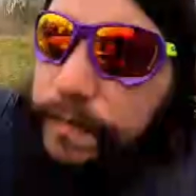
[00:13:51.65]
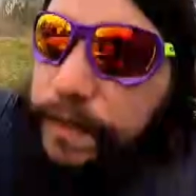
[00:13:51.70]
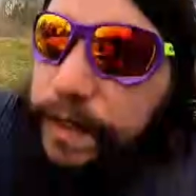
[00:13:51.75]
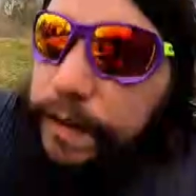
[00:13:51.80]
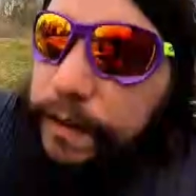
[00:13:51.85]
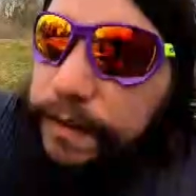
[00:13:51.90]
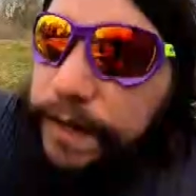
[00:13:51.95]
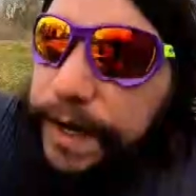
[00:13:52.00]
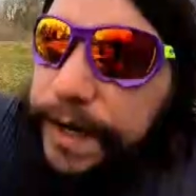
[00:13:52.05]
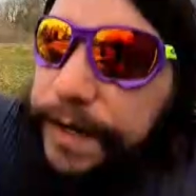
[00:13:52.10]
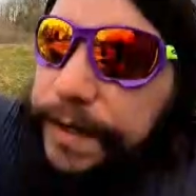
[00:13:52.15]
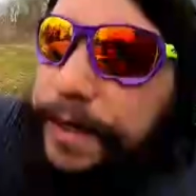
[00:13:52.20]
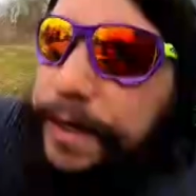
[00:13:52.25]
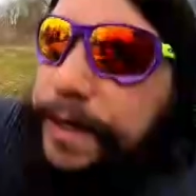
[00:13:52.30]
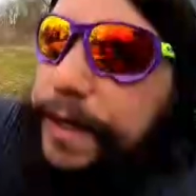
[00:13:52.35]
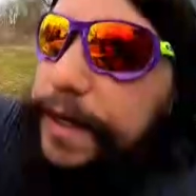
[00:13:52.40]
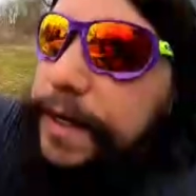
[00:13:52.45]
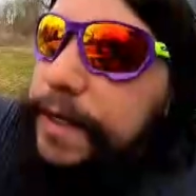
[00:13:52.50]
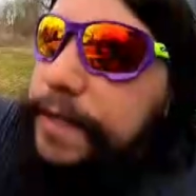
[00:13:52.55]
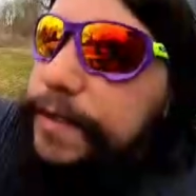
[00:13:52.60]
Right?
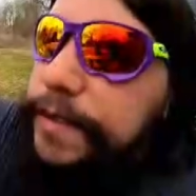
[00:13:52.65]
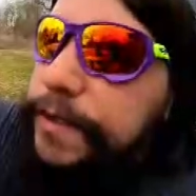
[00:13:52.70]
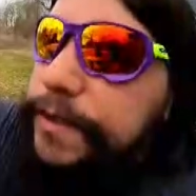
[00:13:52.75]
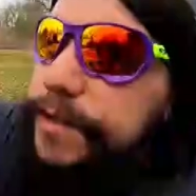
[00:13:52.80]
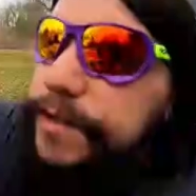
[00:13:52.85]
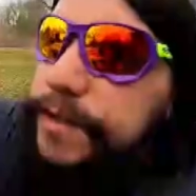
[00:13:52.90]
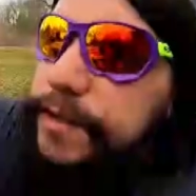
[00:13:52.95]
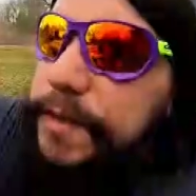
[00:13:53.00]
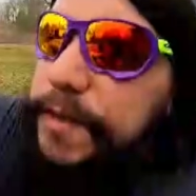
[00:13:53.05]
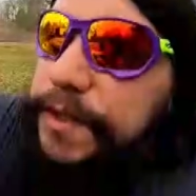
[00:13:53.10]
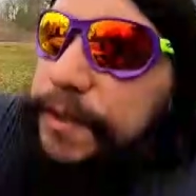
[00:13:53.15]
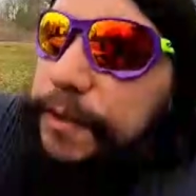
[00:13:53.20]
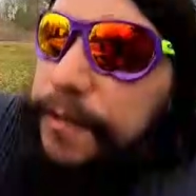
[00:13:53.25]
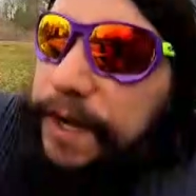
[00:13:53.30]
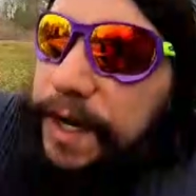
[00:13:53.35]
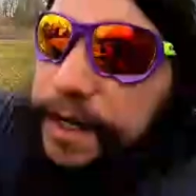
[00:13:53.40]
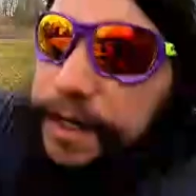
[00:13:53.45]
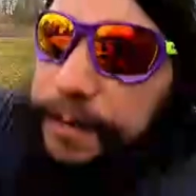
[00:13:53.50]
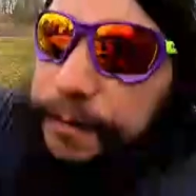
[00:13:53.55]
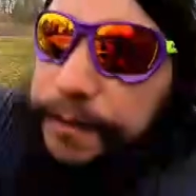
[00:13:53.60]
So this has been the
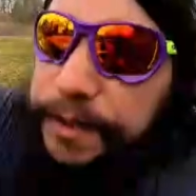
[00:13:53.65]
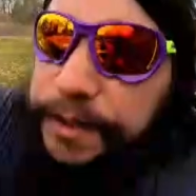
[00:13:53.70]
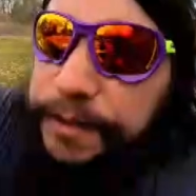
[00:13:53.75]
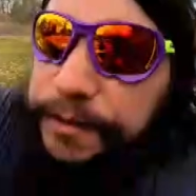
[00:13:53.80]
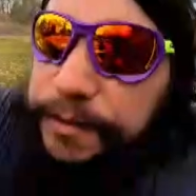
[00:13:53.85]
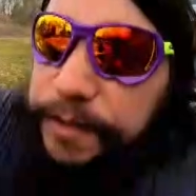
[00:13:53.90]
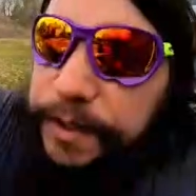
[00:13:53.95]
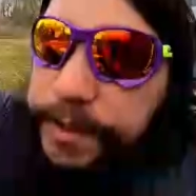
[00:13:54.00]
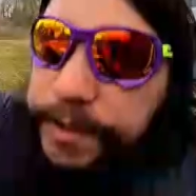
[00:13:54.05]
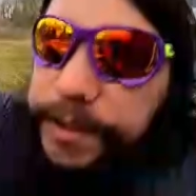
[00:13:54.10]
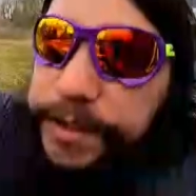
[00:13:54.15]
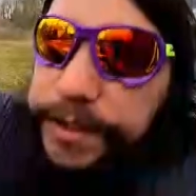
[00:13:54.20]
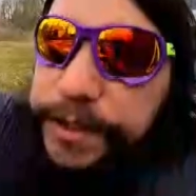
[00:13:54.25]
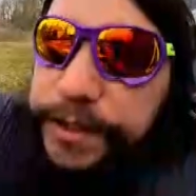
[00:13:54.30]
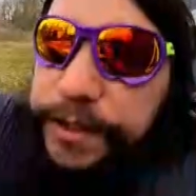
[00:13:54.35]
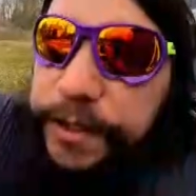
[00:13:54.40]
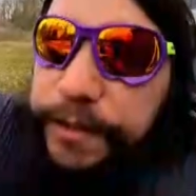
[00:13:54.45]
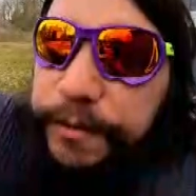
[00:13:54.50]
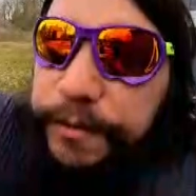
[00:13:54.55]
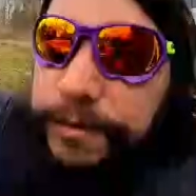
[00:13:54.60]
Rocket Ridge Rusty
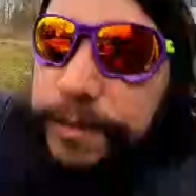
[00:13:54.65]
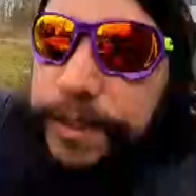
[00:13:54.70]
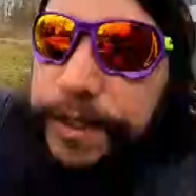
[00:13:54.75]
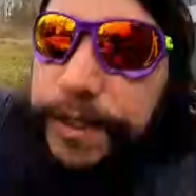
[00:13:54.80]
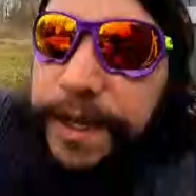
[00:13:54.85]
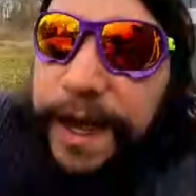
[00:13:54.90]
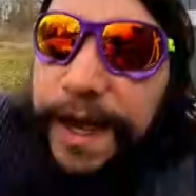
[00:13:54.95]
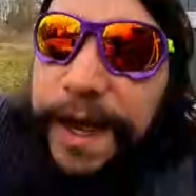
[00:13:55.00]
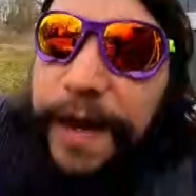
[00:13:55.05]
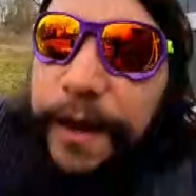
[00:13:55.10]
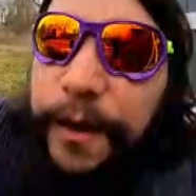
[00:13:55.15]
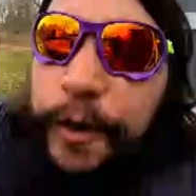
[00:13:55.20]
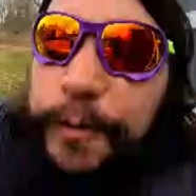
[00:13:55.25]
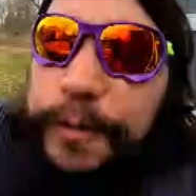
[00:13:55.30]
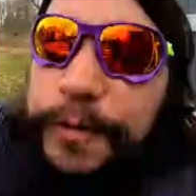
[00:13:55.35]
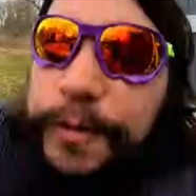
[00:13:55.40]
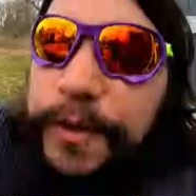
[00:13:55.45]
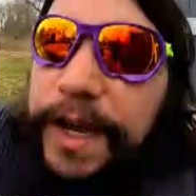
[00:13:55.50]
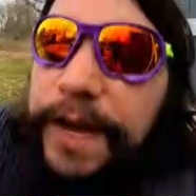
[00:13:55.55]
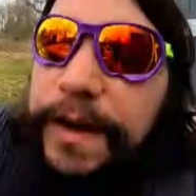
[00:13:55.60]
Show. I
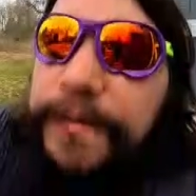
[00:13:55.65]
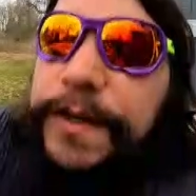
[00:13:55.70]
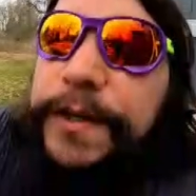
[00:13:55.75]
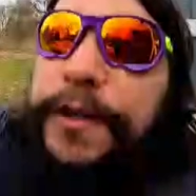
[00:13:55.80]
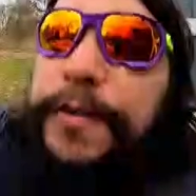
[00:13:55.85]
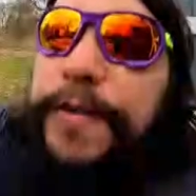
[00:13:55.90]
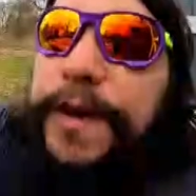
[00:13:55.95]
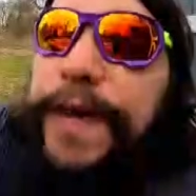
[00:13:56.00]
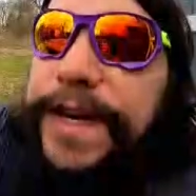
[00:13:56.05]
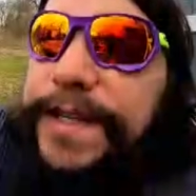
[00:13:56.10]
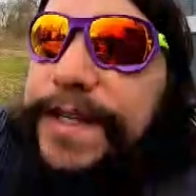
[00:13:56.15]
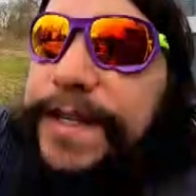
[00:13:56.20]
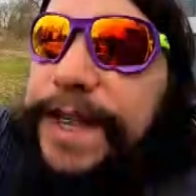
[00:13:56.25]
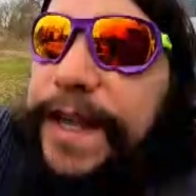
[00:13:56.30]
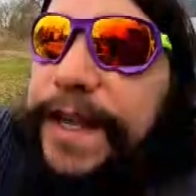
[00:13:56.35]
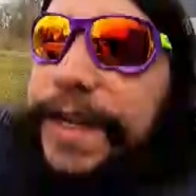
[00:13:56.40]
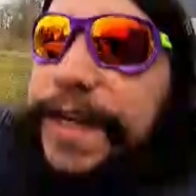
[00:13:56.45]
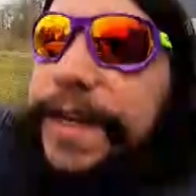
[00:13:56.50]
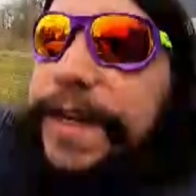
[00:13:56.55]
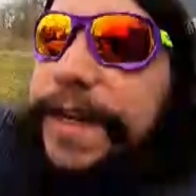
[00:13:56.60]
hope you have a great
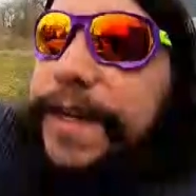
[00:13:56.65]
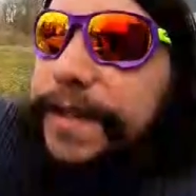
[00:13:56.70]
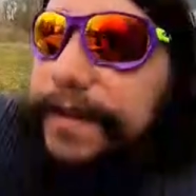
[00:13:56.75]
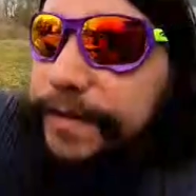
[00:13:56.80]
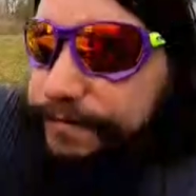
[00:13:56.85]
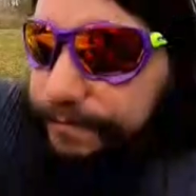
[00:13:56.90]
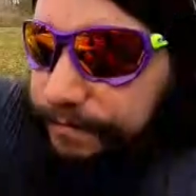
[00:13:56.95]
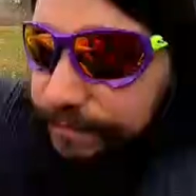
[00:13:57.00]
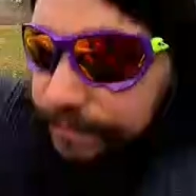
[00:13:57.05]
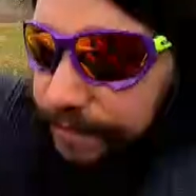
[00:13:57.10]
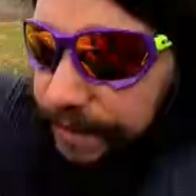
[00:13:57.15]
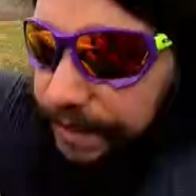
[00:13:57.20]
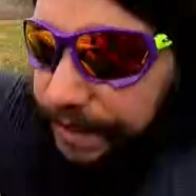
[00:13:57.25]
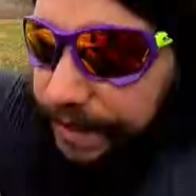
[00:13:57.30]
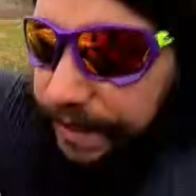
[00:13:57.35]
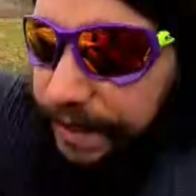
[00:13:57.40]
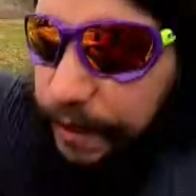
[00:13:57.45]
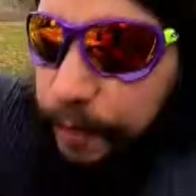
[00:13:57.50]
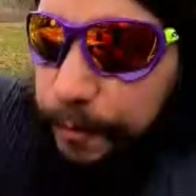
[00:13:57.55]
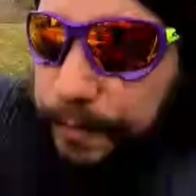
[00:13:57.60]
day,
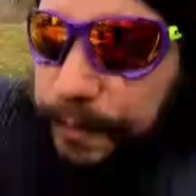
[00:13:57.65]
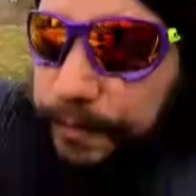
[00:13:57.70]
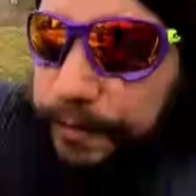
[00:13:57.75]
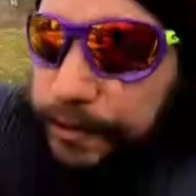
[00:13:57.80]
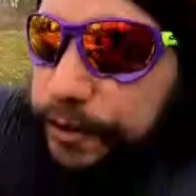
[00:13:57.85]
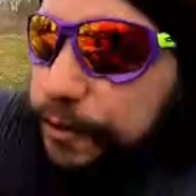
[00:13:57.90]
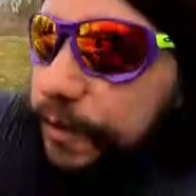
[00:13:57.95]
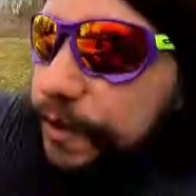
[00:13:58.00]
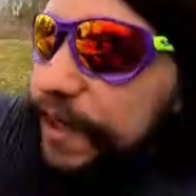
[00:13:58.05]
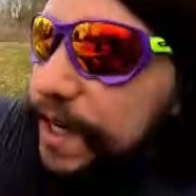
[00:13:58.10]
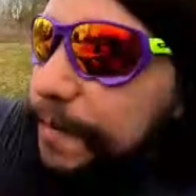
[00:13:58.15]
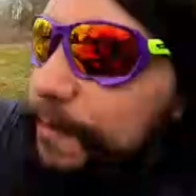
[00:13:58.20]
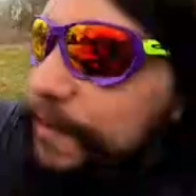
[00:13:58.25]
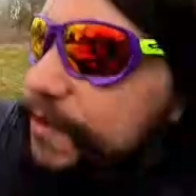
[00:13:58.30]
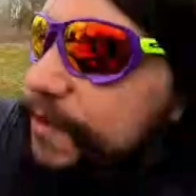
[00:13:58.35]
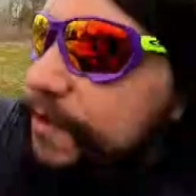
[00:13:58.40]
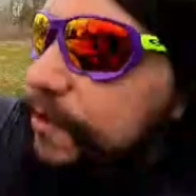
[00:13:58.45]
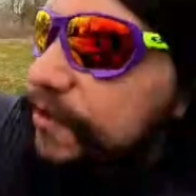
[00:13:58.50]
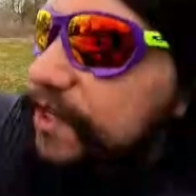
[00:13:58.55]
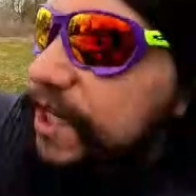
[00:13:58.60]
and I hope you enjoyed
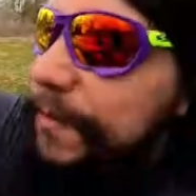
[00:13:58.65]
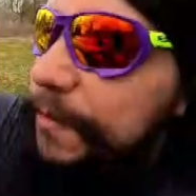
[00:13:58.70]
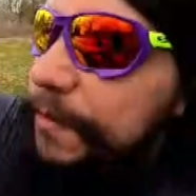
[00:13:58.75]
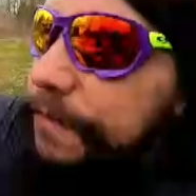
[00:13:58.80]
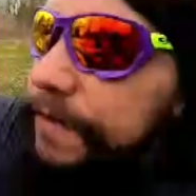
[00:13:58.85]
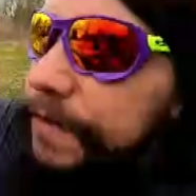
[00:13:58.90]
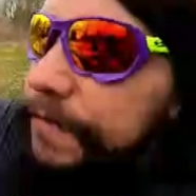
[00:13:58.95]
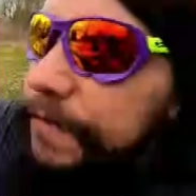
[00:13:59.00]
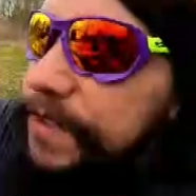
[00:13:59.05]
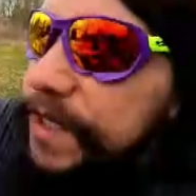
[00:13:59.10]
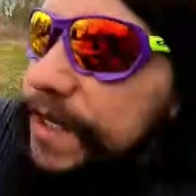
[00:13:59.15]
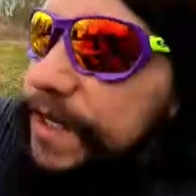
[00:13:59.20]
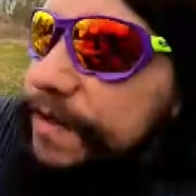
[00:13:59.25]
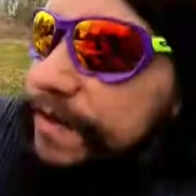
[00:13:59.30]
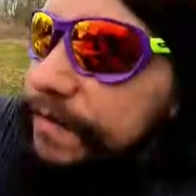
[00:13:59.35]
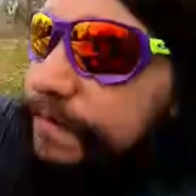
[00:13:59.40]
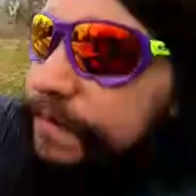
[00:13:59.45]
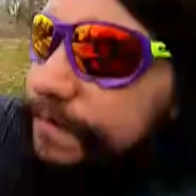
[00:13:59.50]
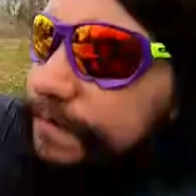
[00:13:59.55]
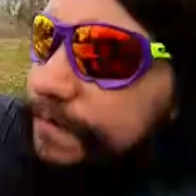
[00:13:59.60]
episode number
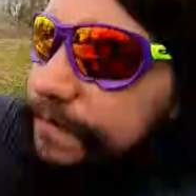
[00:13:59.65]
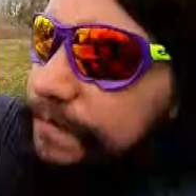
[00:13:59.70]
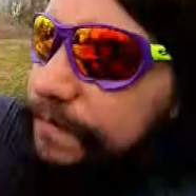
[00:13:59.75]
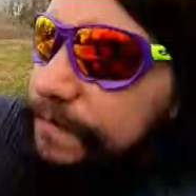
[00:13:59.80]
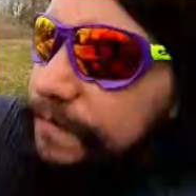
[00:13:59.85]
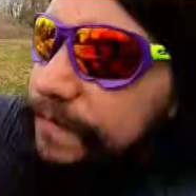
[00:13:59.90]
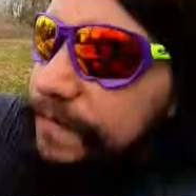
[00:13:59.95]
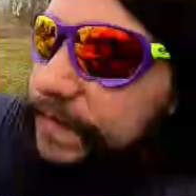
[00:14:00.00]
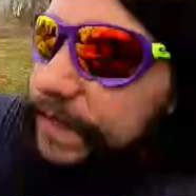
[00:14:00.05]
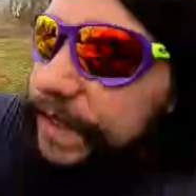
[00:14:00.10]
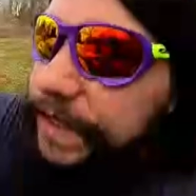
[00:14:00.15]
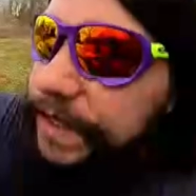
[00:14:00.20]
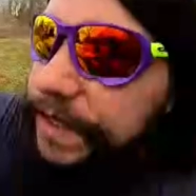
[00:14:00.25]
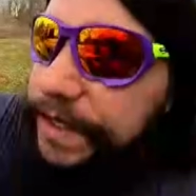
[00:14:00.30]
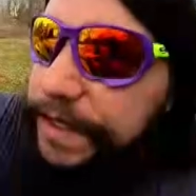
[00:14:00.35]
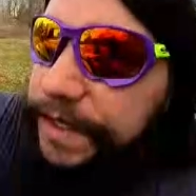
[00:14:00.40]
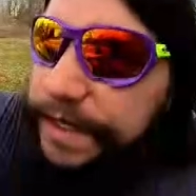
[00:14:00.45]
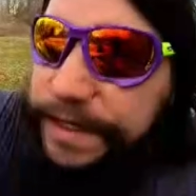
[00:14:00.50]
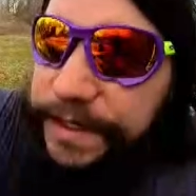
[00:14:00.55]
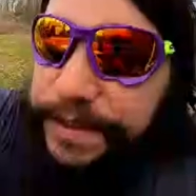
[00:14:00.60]
15.
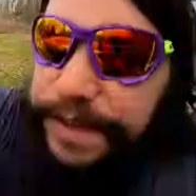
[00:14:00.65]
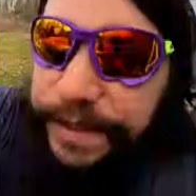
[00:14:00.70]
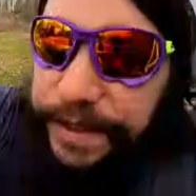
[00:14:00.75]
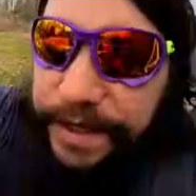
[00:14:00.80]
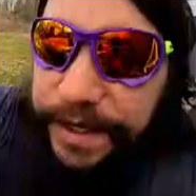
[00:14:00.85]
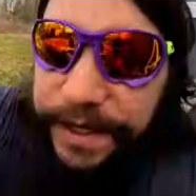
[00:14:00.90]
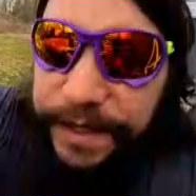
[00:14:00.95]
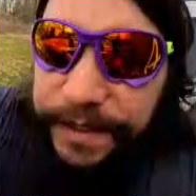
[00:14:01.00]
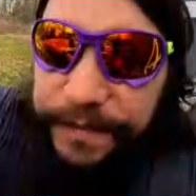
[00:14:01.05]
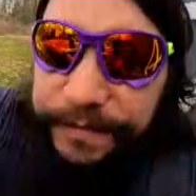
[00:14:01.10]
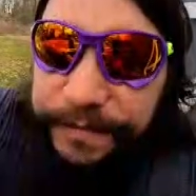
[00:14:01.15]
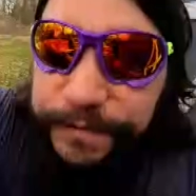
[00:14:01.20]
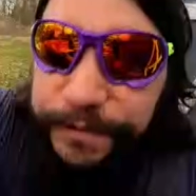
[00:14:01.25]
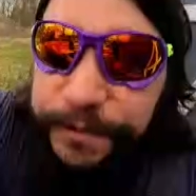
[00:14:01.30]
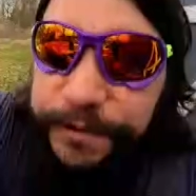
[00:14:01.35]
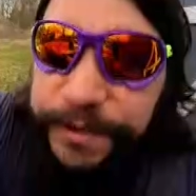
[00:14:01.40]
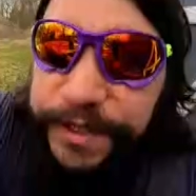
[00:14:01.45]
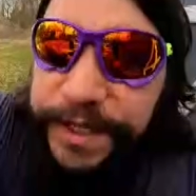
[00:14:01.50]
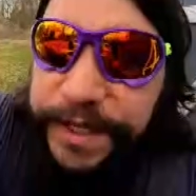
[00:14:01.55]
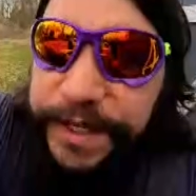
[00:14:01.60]
And
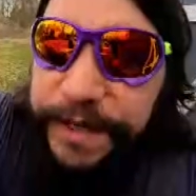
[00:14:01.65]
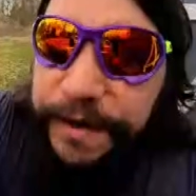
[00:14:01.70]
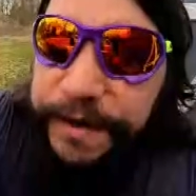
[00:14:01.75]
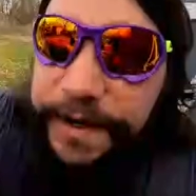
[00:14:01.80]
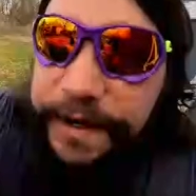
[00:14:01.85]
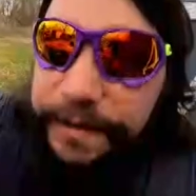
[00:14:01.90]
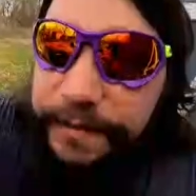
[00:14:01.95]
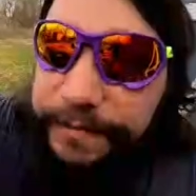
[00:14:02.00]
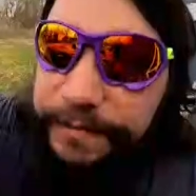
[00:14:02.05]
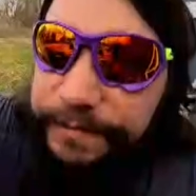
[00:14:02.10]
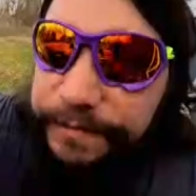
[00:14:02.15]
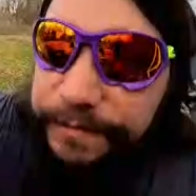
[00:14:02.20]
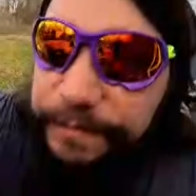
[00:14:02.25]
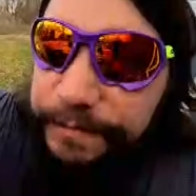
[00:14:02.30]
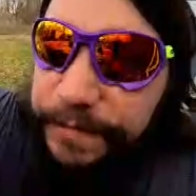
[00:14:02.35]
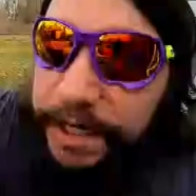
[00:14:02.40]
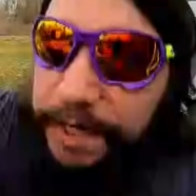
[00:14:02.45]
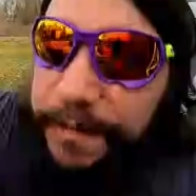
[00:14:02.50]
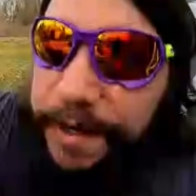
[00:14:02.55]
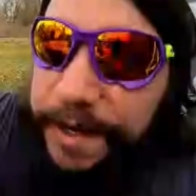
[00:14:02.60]
you take care now.
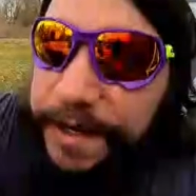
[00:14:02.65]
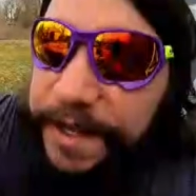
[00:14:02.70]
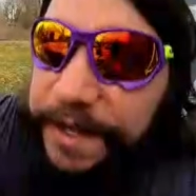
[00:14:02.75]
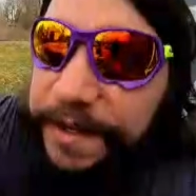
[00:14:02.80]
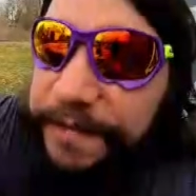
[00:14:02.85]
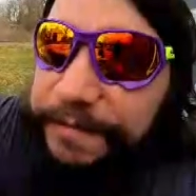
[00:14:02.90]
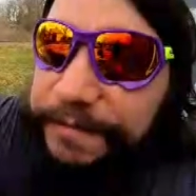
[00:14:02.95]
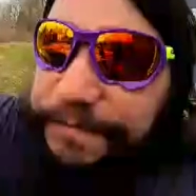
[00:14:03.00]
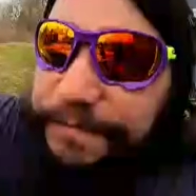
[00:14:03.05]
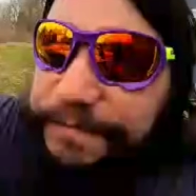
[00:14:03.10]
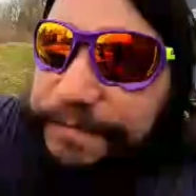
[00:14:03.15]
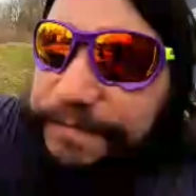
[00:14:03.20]
Bye-bye then.